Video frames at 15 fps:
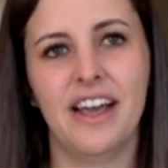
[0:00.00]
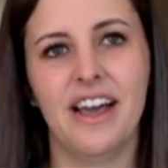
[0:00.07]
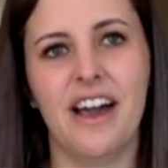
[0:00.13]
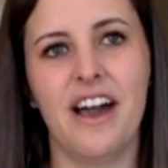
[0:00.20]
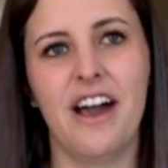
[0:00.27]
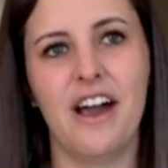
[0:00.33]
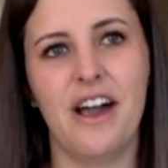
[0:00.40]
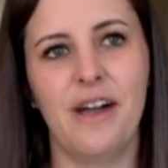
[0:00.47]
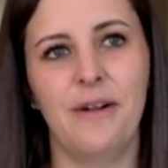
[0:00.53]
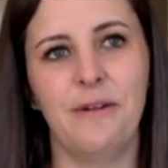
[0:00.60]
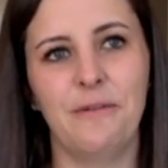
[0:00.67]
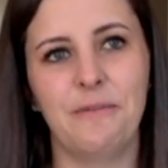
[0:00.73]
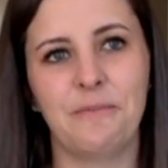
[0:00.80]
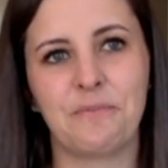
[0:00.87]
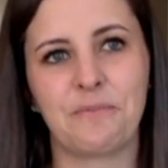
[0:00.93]

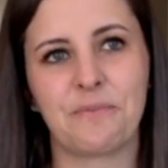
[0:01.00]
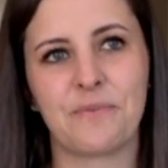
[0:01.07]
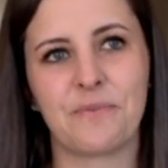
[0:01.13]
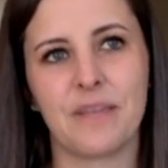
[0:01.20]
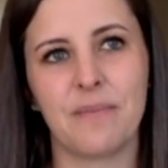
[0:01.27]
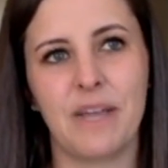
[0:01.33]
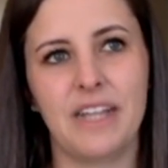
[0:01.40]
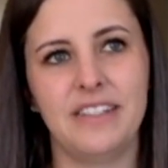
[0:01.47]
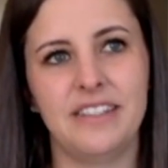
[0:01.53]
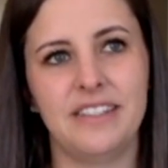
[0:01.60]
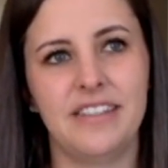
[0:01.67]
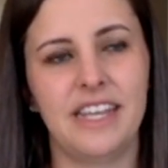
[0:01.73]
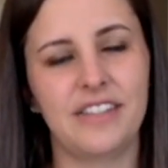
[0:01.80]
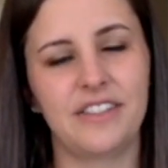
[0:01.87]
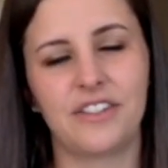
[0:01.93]
Um, my
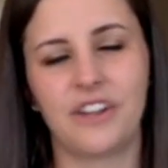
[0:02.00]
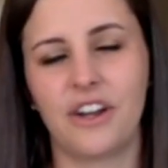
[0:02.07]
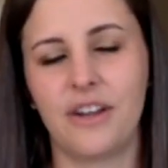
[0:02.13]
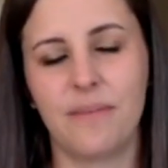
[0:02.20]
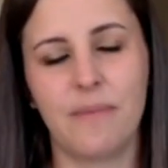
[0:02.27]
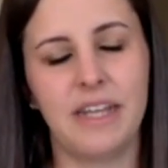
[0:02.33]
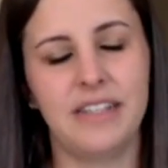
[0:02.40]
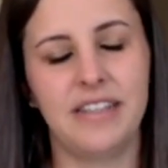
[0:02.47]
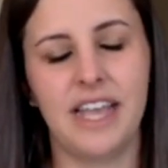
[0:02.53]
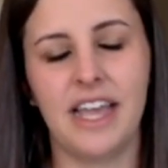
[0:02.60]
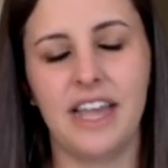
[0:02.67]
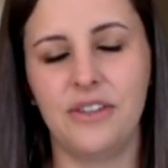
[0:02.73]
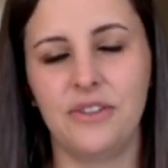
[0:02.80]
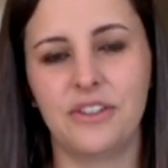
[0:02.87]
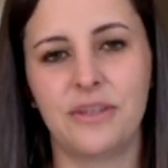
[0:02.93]
that started my
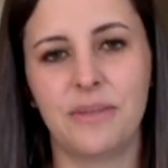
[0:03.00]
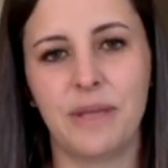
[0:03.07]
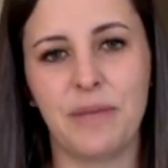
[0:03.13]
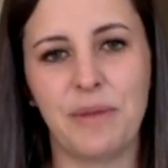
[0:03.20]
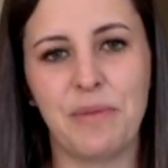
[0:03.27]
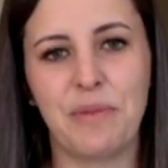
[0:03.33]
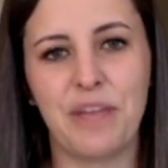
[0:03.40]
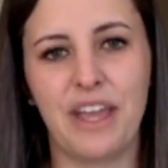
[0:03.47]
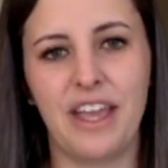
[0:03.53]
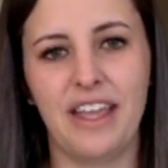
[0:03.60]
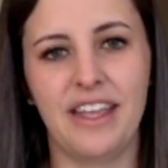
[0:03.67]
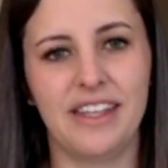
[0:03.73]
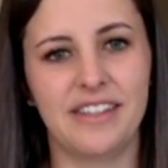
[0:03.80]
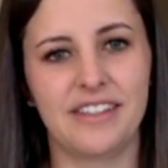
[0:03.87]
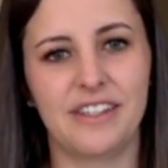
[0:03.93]
dad used to make me play
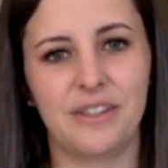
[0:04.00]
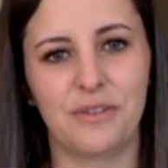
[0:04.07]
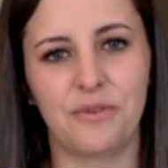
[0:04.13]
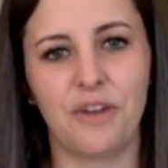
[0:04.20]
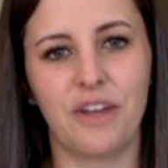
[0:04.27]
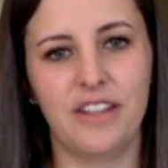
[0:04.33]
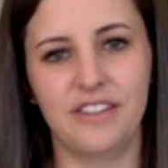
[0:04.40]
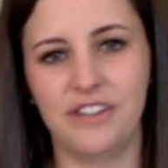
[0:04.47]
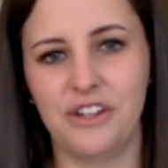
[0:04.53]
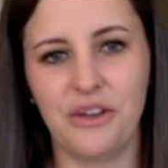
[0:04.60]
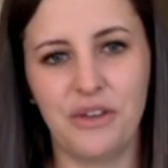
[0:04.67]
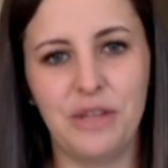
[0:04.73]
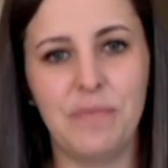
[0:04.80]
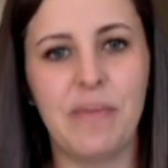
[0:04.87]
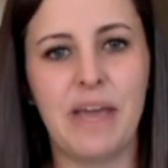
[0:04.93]
against his friends you know
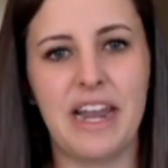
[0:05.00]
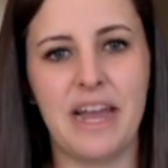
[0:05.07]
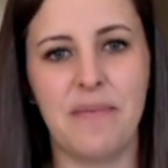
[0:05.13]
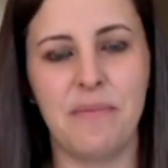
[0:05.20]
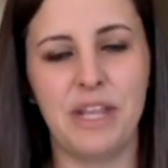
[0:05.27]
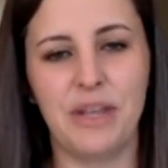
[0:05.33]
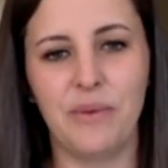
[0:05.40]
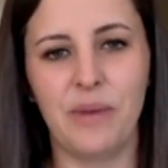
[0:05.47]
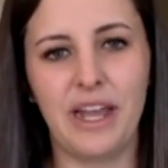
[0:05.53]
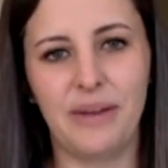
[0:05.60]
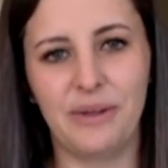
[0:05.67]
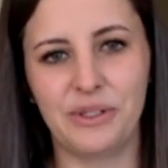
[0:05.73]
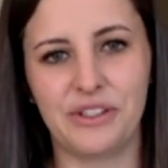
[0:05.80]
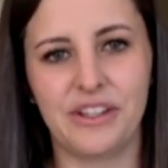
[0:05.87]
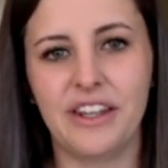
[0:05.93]
he'd bet on me when i
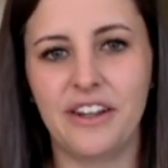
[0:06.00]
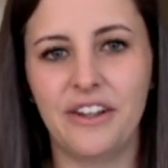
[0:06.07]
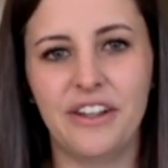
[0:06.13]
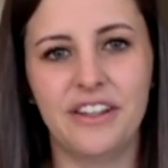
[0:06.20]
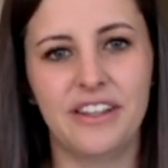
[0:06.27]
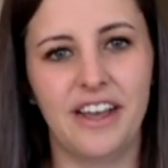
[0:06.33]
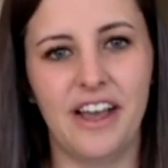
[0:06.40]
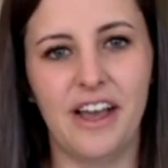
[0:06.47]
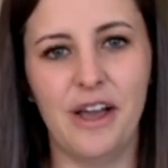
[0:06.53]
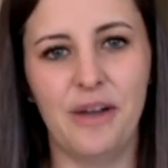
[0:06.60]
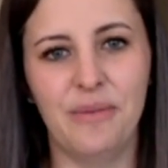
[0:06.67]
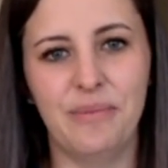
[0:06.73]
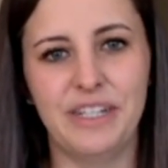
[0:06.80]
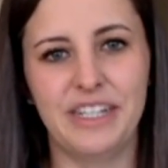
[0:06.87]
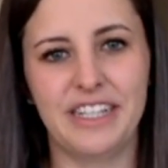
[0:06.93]
was little
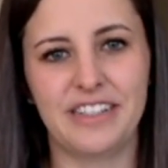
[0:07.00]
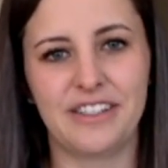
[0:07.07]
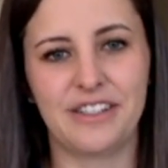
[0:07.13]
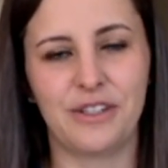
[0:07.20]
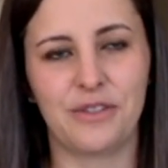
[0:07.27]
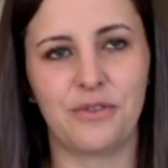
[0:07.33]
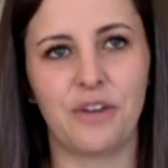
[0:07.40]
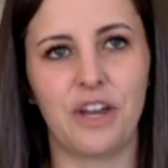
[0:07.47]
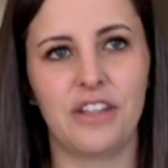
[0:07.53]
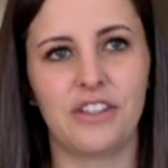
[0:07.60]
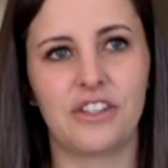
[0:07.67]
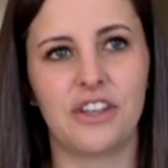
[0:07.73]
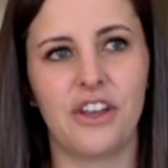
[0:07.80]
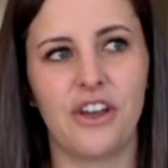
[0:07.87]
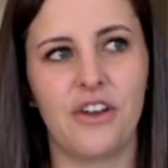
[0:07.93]
um, against his friends
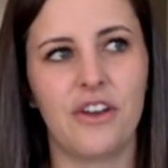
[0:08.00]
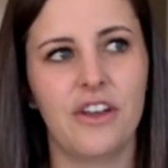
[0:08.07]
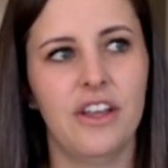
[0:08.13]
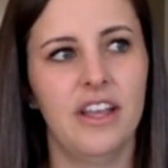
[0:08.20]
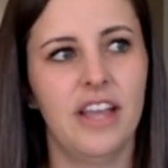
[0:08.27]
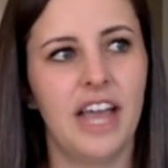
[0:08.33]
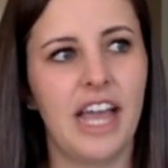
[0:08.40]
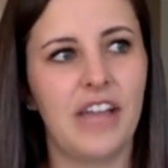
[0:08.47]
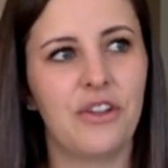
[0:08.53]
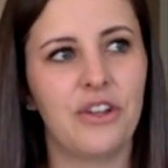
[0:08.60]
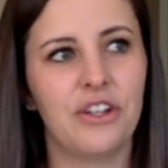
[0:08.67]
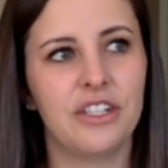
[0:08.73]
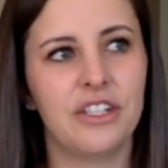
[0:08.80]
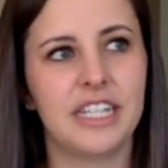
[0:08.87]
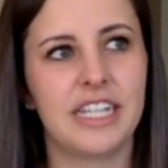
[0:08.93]
so i
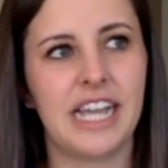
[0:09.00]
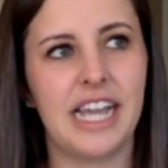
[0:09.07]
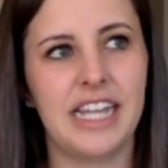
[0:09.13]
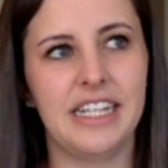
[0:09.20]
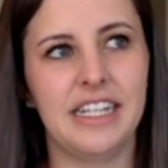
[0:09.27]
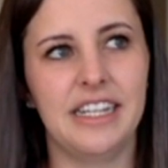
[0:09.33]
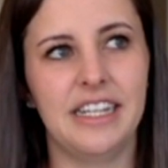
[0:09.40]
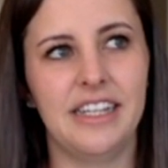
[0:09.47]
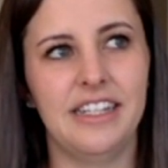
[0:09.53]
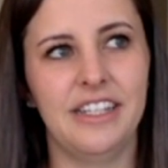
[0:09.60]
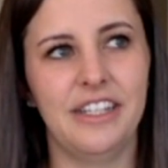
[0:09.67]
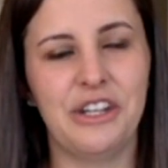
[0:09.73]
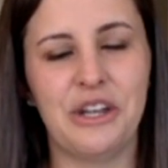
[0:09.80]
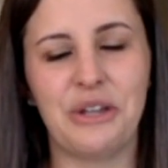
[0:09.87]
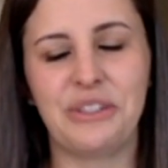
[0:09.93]
learned to kind of
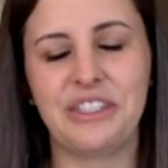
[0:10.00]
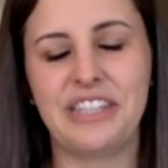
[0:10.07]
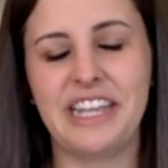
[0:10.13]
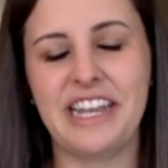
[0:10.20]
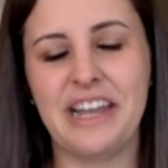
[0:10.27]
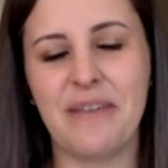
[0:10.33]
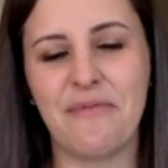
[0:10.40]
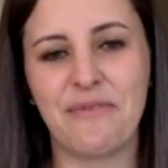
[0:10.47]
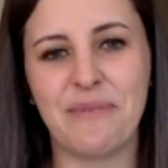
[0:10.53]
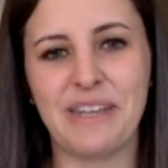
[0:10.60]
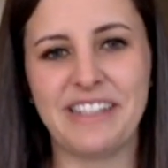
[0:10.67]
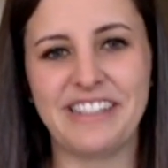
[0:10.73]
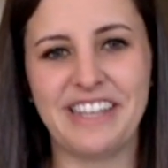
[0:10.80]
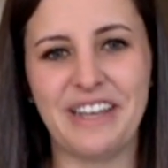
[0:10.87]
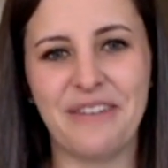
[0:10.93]
you know stand up for
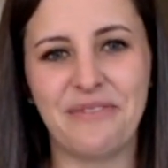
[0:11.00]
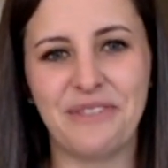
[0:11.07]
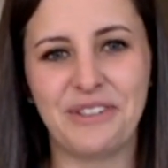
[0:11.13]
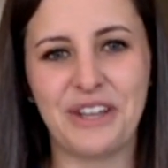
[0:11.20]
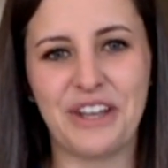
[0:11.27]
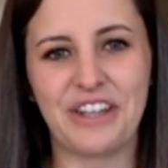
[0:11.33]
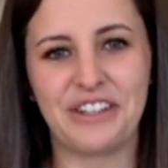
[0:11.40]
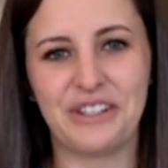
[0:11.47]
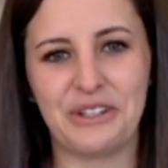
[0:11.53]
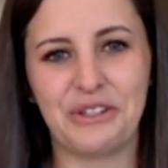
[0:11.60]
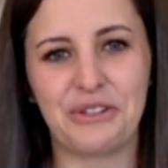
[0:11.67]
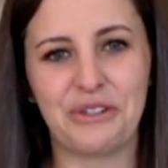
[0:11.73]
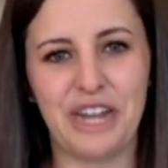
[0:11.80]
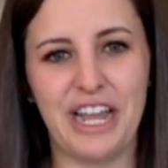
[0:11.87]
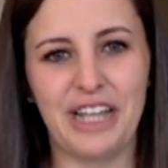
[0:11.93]
myself and talk a little
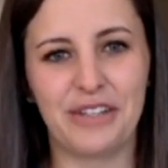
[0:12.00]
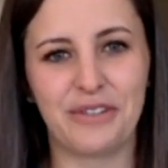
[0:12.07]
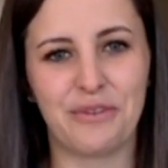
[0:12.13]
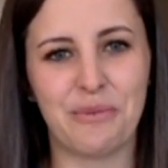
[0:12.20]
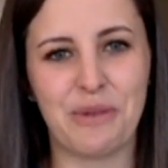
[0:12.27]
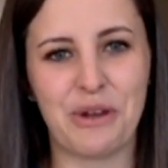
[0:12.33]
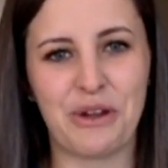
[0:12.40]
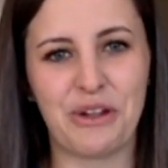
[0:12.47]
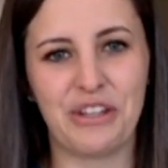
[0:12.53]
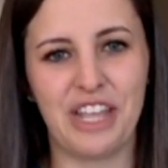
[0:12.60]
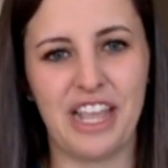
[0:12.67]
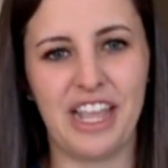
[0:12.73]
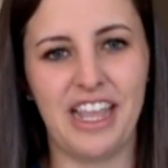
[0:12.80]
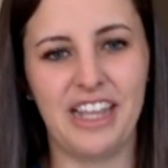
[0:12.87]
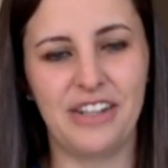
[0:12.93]
trash from an early
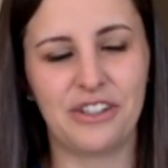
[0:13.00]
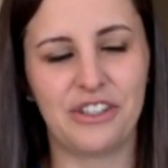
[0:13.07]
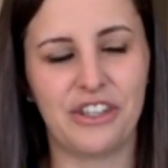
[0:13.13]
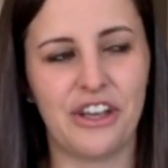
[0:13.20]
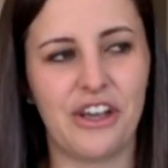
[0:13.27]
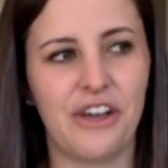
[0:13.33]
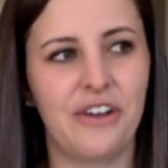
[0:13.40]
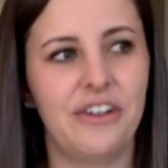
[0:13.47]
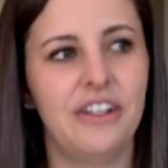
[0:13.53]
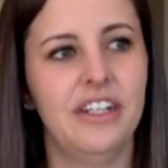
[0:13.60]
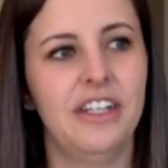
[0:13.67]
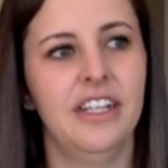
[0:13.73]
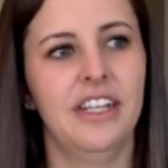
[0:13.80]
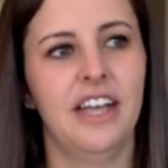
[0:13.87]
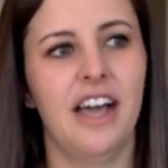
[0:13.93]
age so
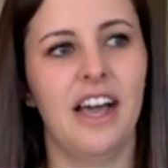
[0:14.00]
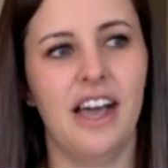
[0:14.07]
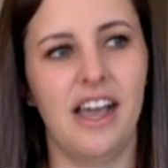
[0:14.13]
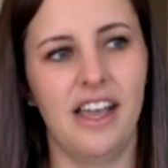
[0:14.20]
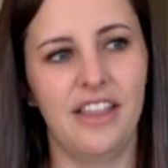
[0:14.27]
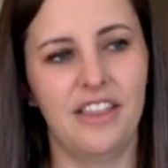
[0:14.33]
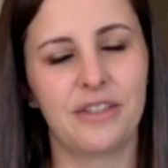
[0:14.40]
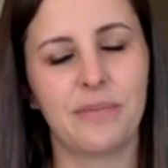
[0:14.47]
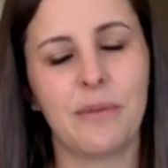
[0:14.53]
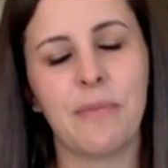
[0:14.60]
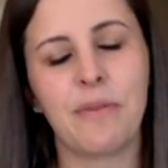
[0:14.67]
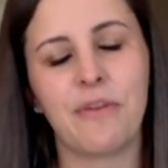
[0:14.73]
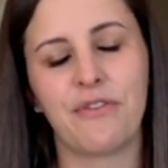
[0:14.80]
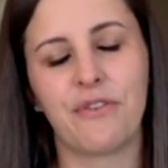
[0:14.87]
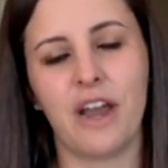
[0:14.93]
uh, this
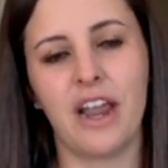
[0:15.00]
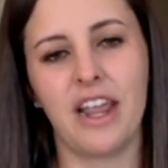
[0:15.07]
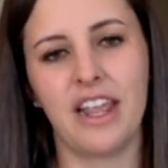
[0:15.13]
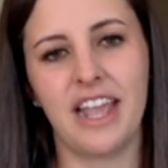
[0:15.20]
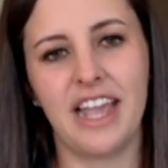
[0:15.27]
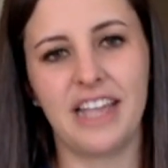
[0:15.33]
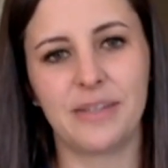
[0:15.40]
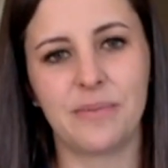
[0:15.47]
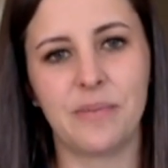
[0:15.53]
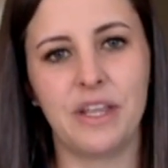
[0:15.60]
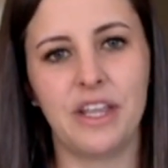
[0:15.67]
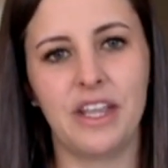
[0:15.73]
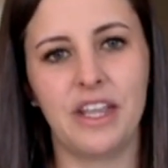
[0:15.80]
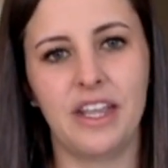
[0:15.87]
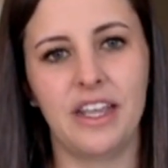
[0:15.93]
member Frank asked
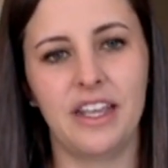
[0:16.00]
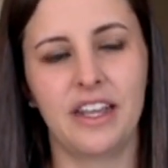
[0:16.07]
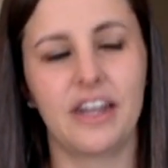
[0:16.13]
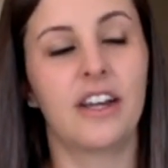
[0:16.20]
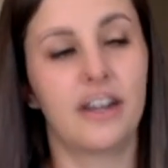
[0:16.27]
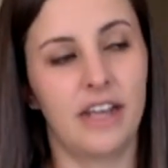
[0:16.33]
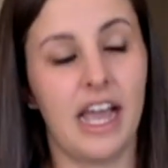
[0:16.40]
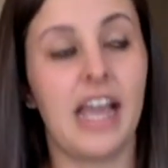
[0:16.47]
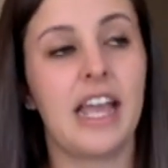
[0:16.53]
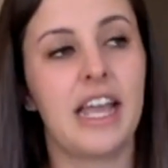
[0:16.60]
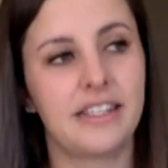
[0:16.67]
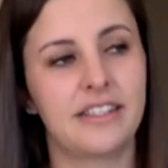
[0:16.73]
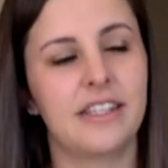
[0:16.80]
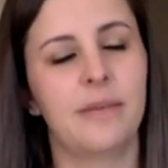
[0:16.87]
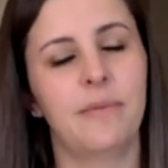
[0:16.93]
me, or I
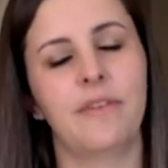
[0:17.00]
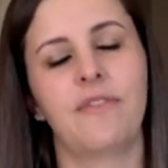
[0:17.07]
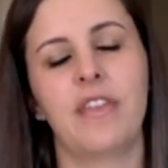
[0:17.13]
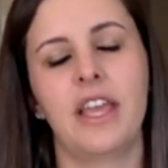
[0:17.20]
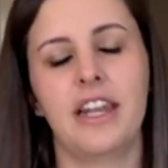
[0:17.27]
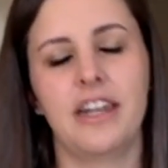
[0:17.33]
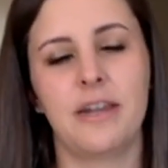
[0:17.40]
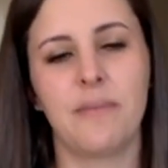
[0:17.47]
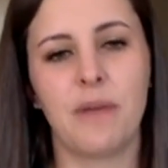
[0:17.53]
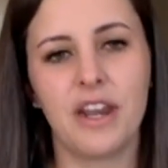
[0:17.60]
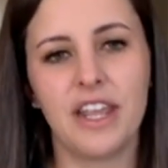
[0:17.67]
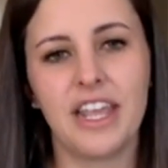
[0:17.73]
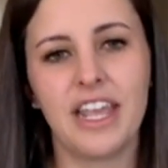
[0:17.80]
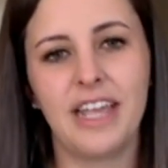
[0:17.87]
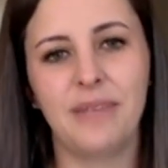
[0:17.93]
asked him if they had any
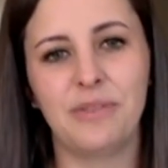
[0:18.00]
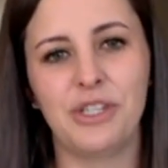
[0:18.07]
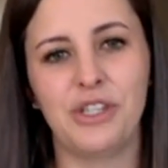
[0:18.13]
money games.